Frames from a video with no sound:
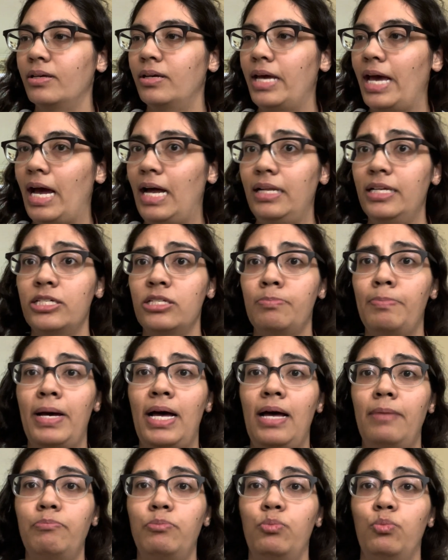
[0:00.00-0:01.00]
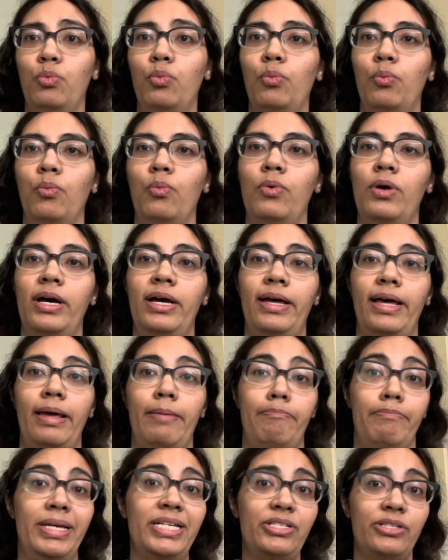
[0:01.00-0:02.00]
Alex Popp
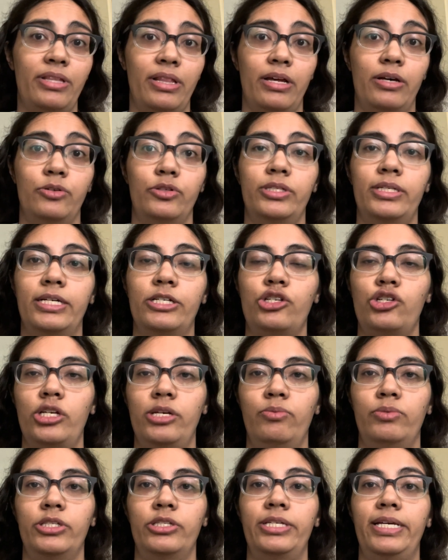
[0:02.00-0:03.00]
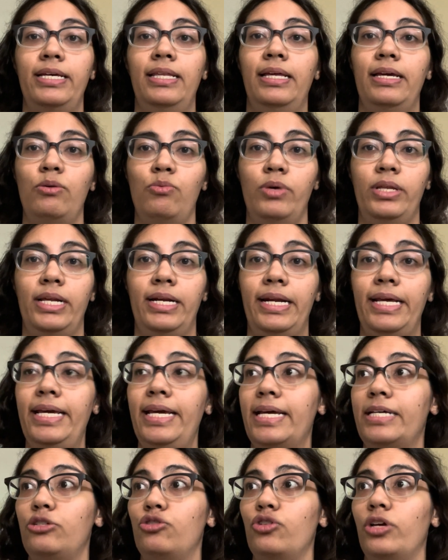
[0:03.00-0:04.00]
missed those because she was dealing with a knee
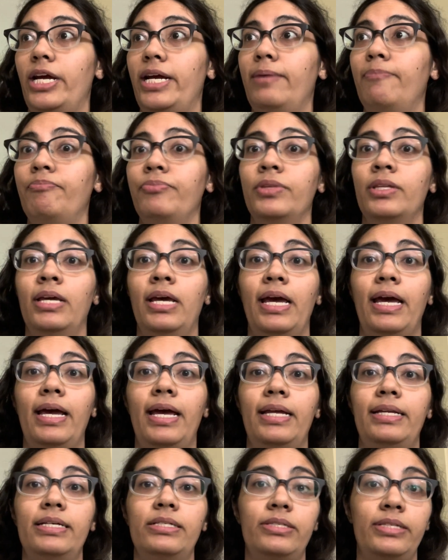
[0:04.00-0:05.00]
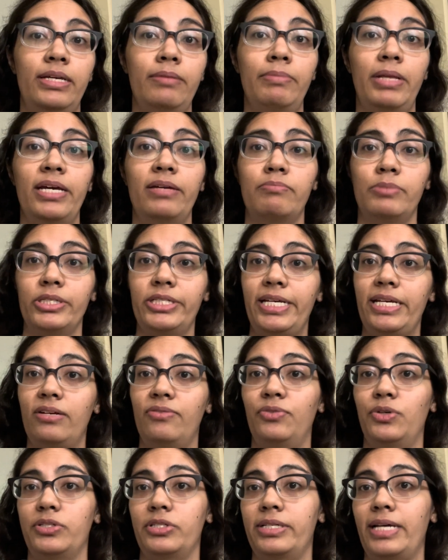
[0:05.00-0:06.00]
injury. And it seemed like Martina
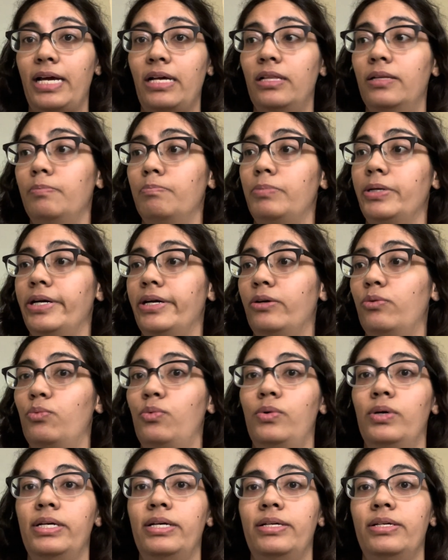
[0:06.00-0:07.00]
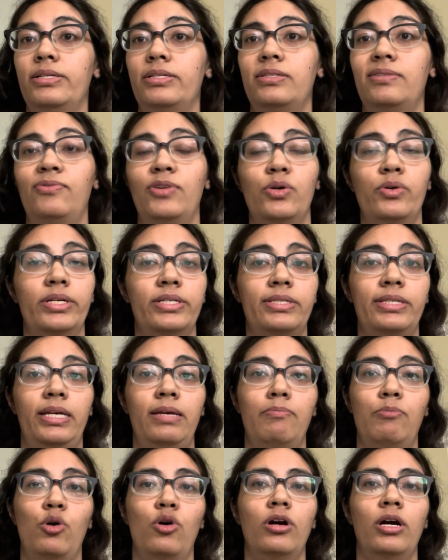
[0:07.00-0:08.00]
Voss-Tecklenburg was
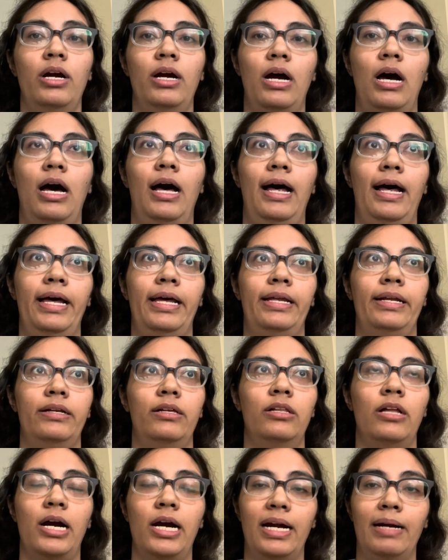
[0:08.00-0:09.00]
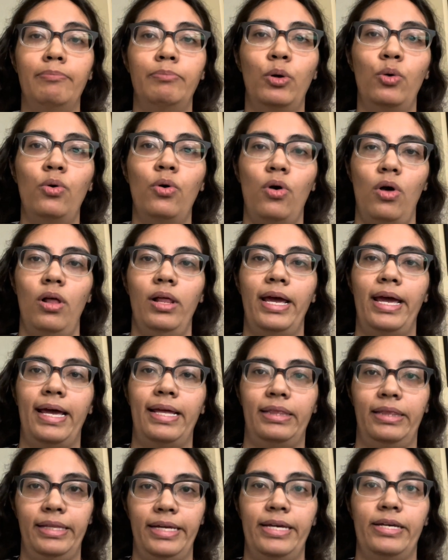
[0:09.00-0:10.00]
focusing more on Clara Buhl
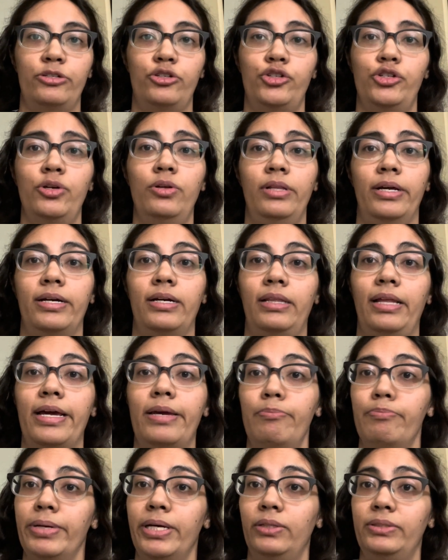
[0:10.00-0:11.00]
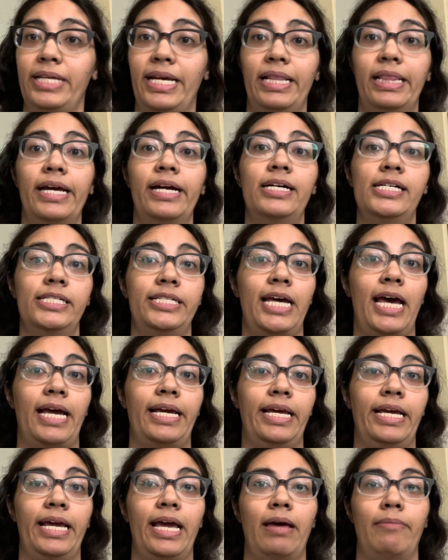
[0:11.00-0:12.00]
and Leah Schüller, like building their
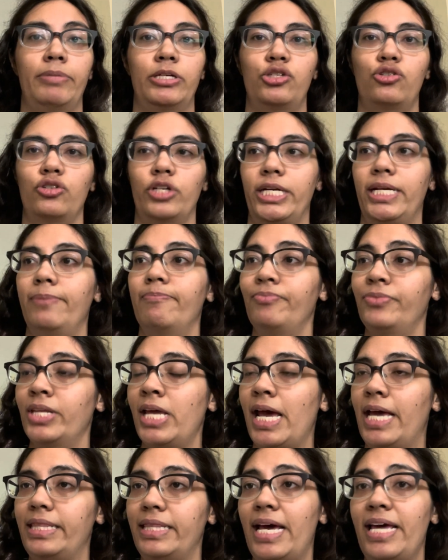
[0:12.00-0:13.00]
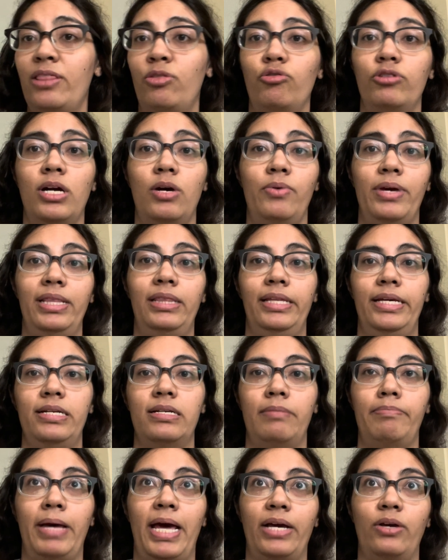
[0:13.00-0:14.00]
attacking chemistry, and then throw in
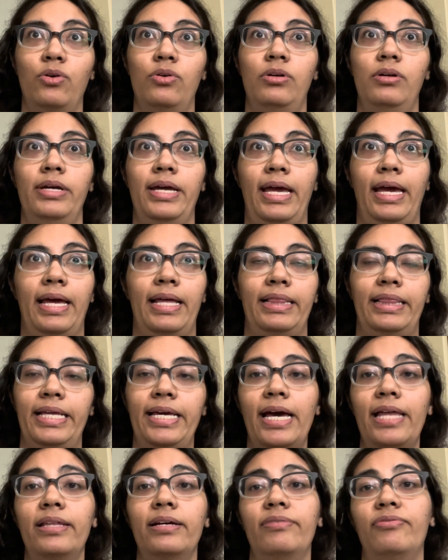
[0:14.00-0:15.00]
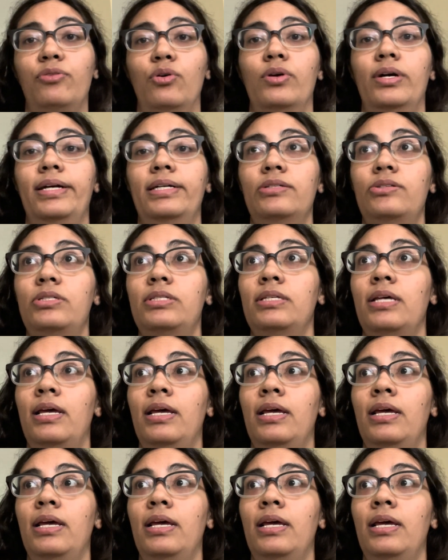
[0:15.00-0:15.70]
Lena Megel and the other forwards.